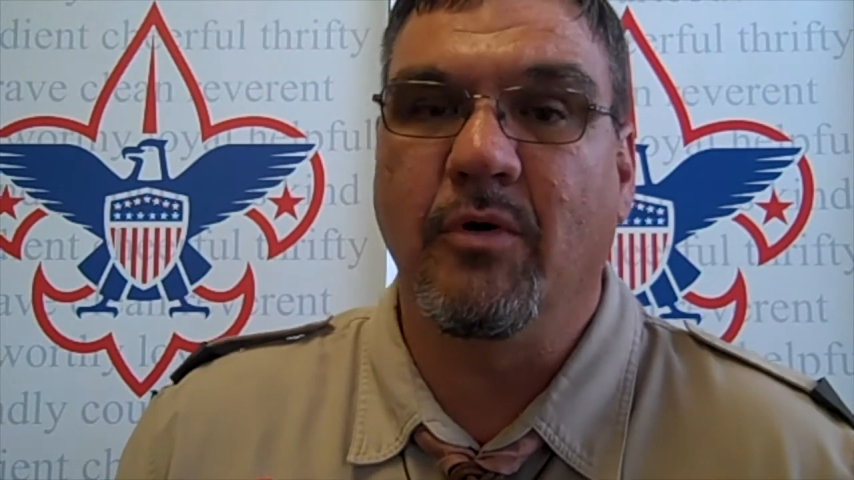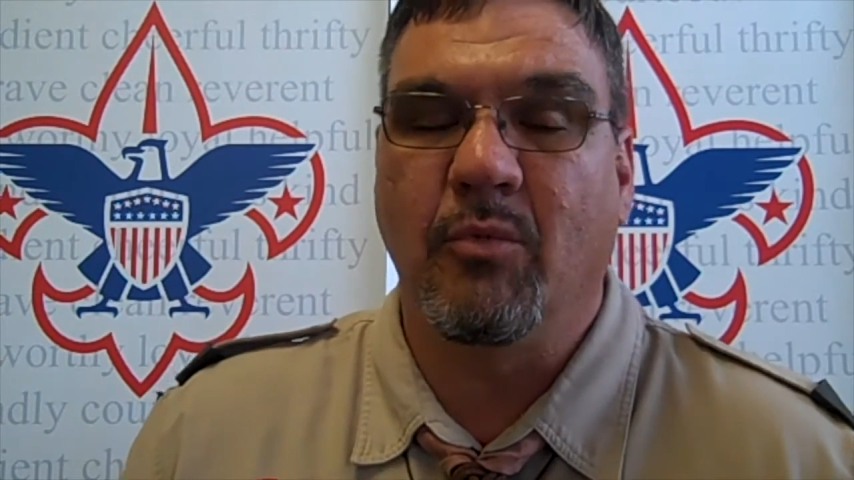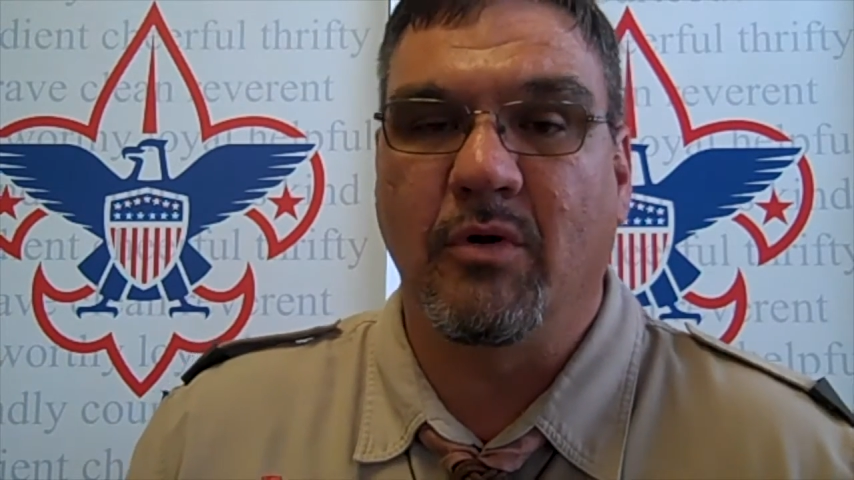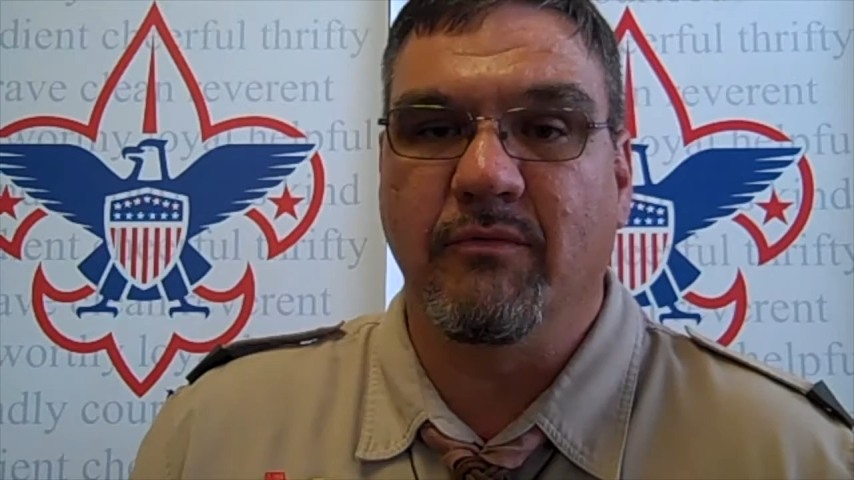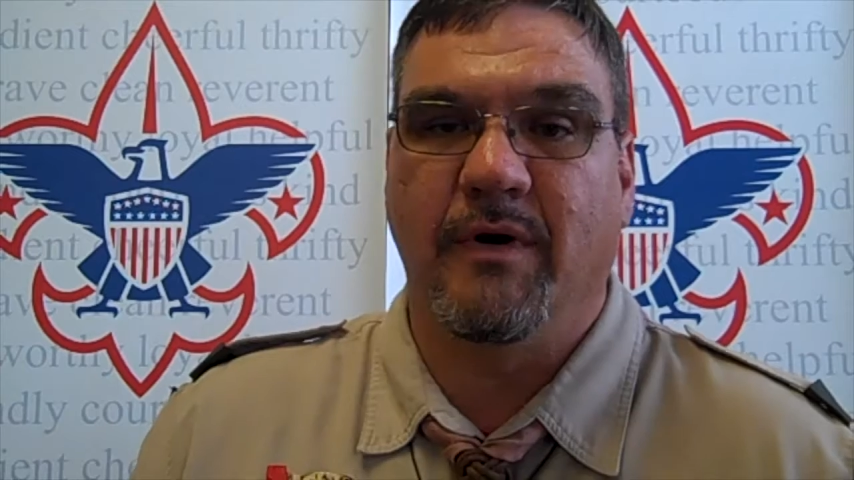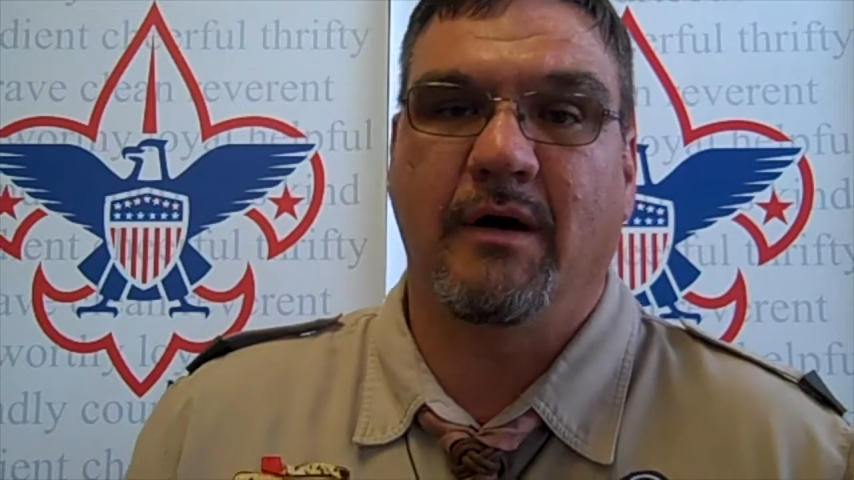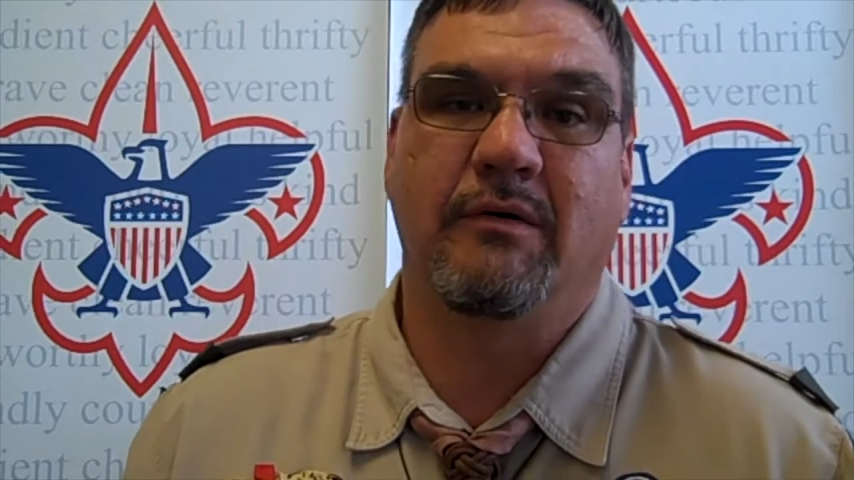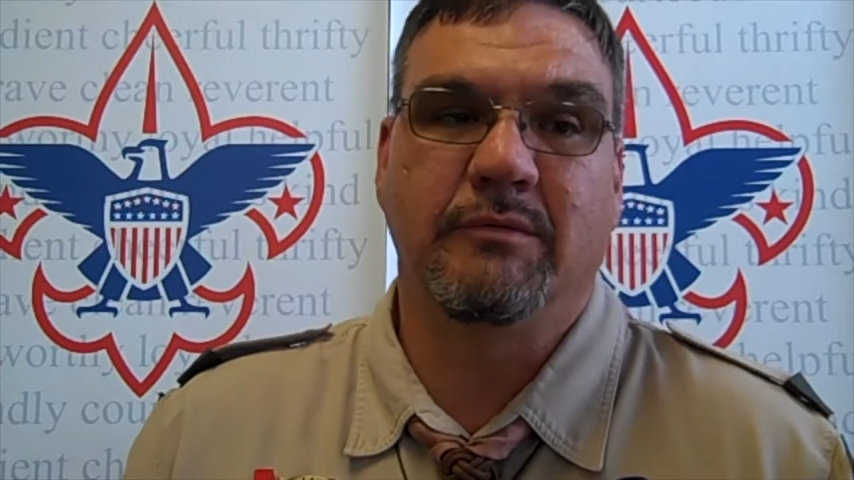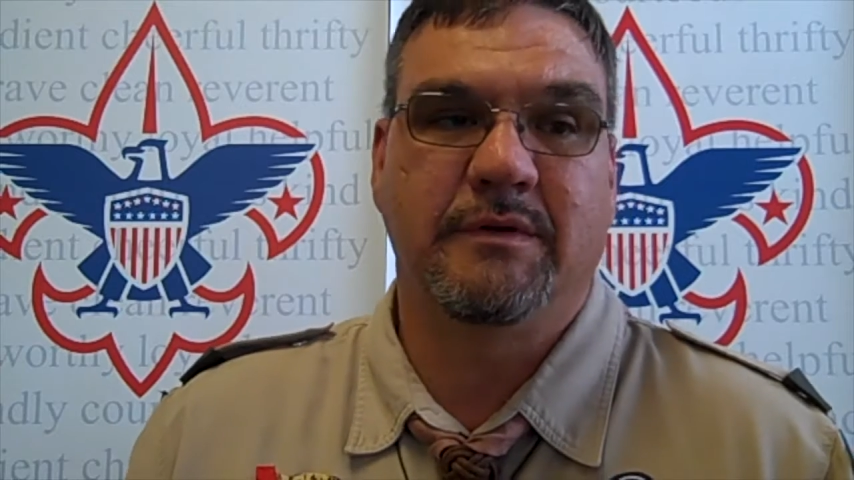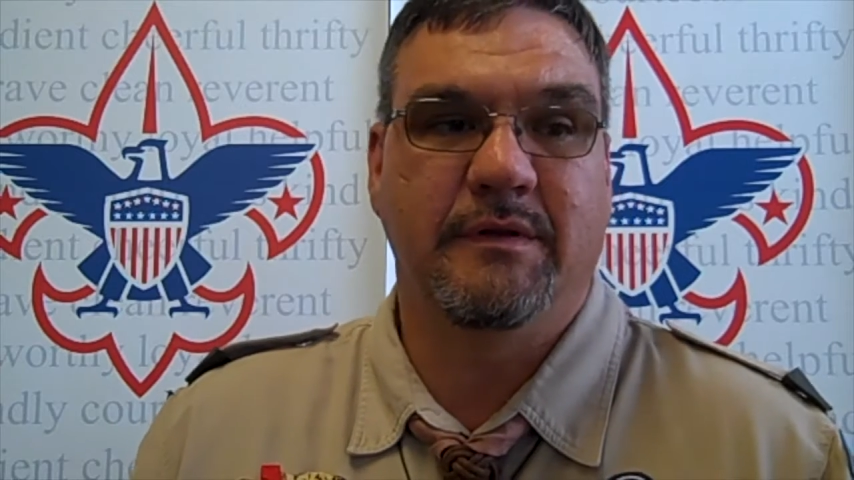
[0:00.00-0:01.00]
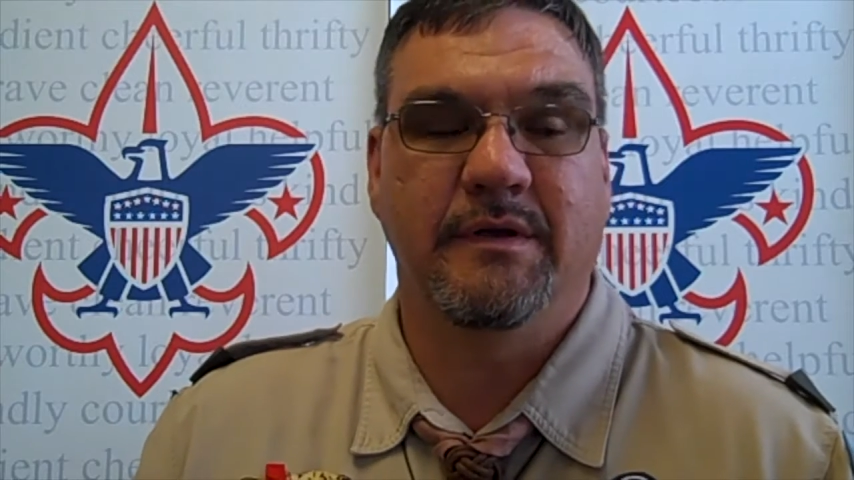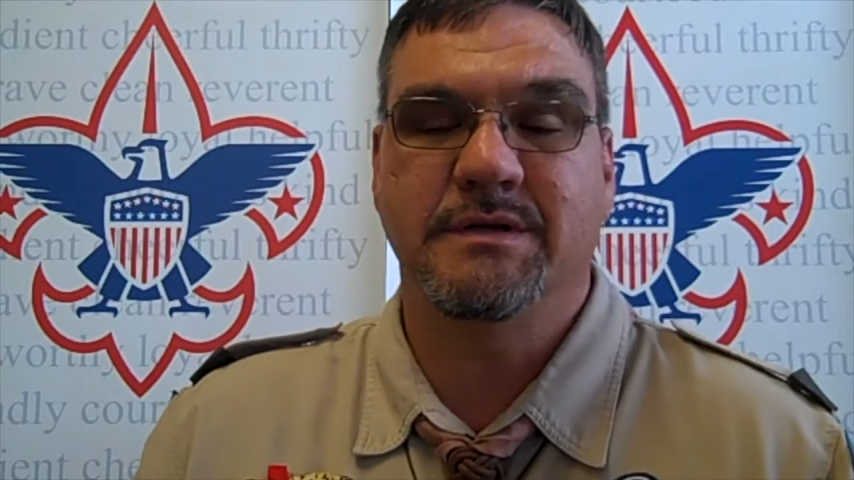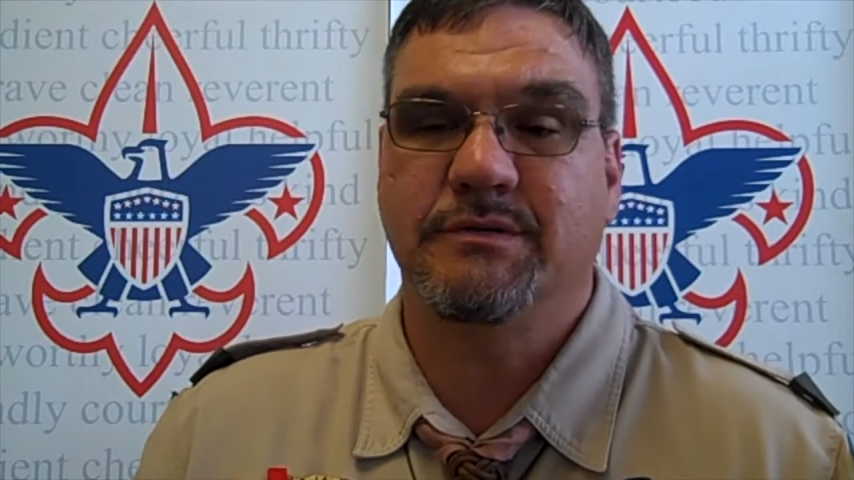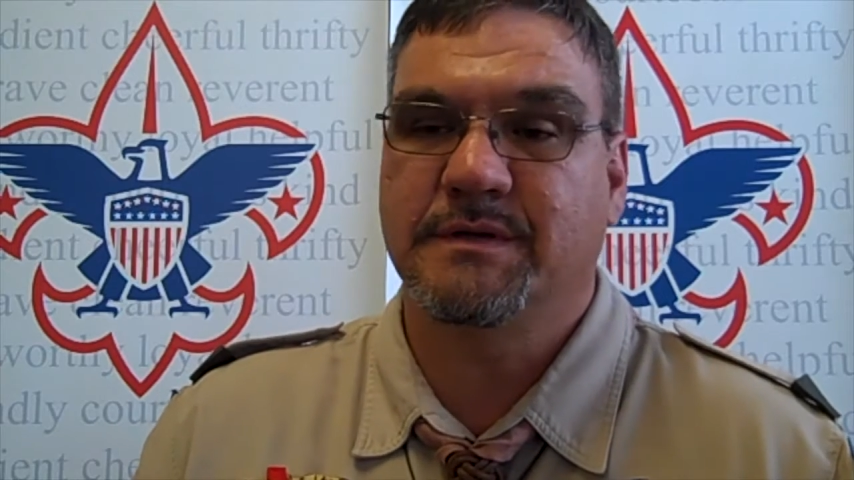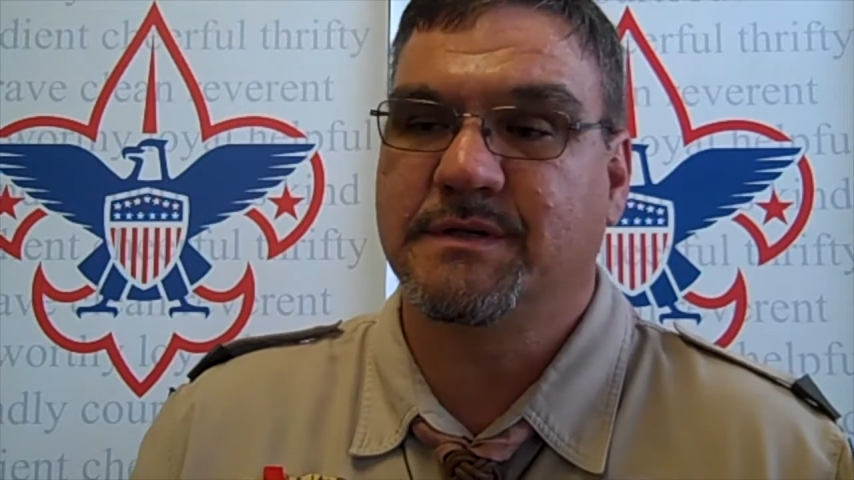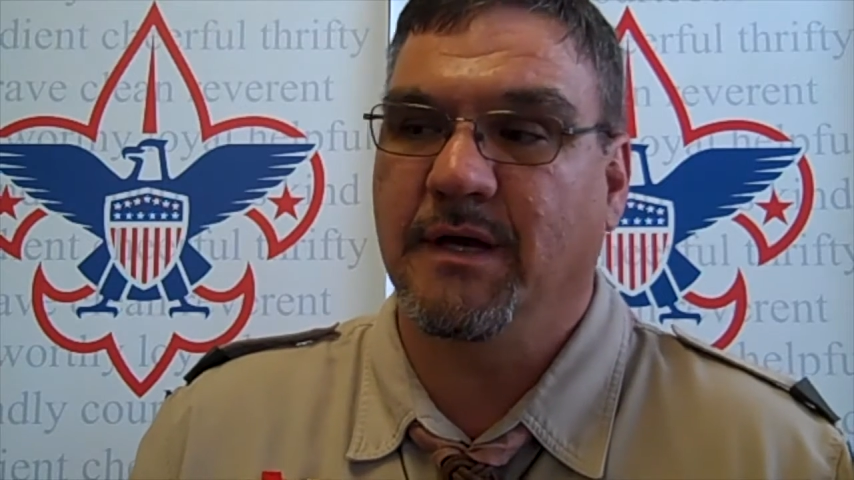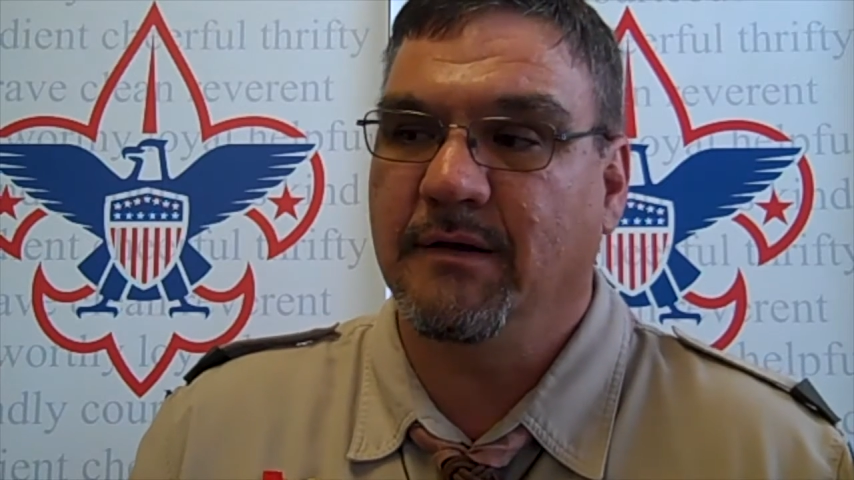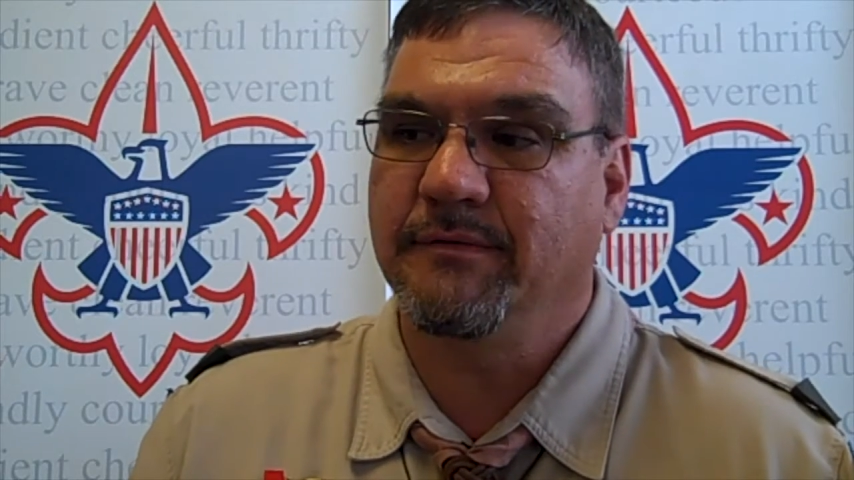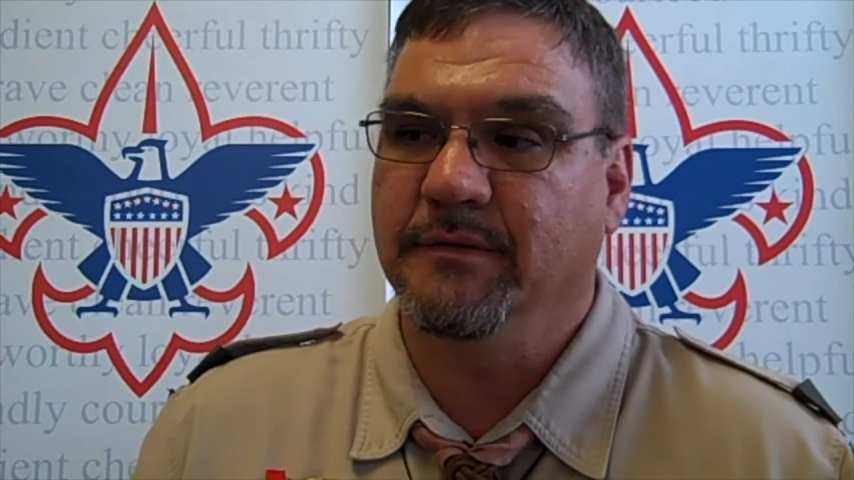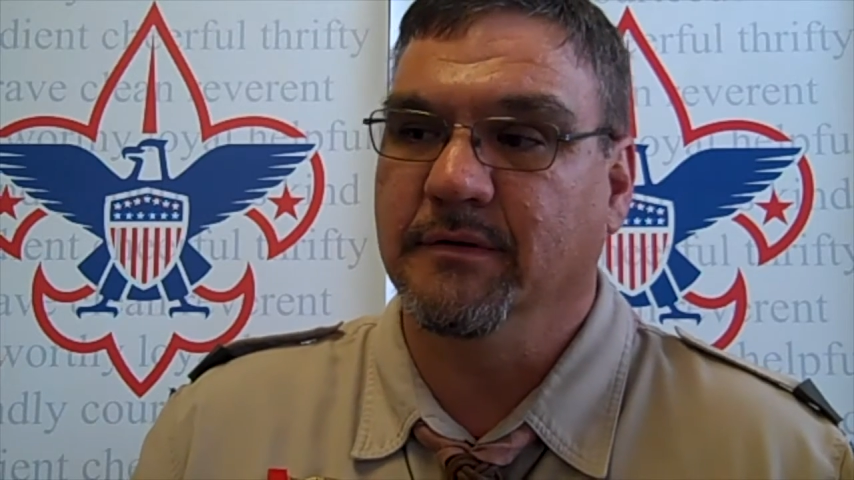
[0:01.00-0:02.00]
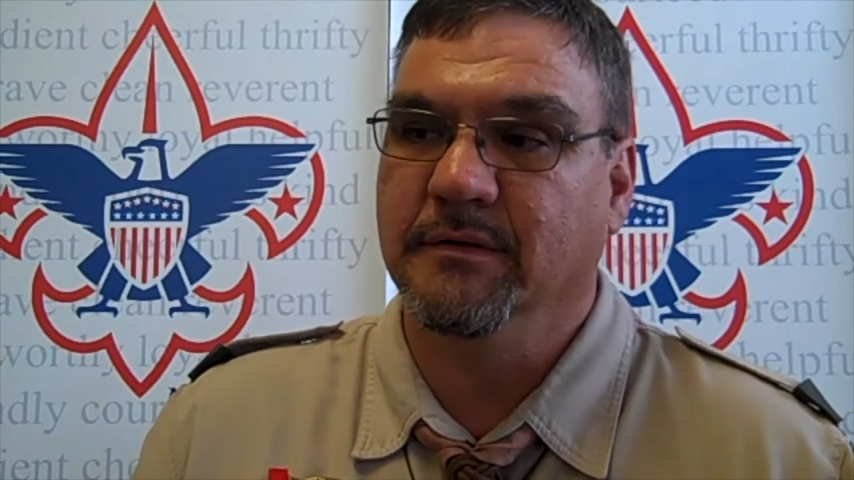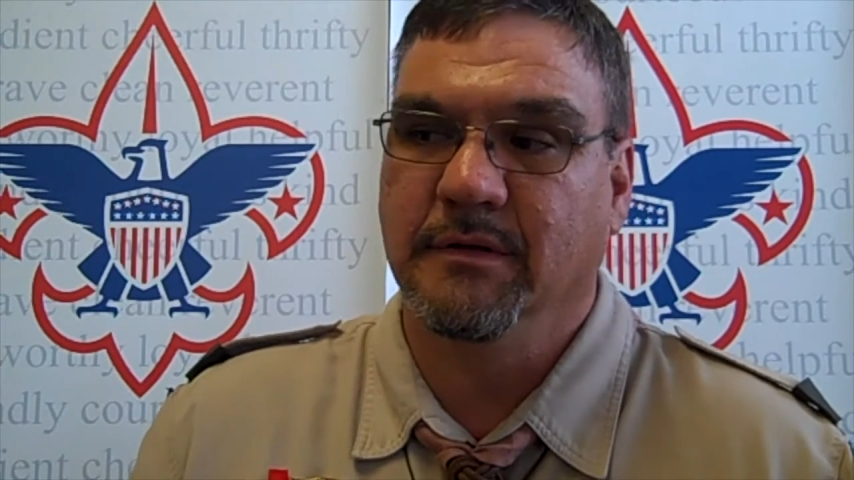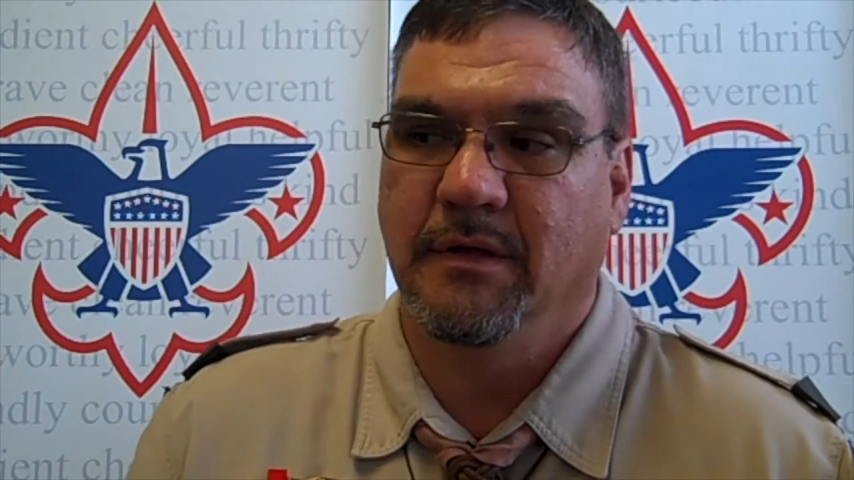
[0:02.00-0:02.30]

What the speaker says: and more involved with the district stuff and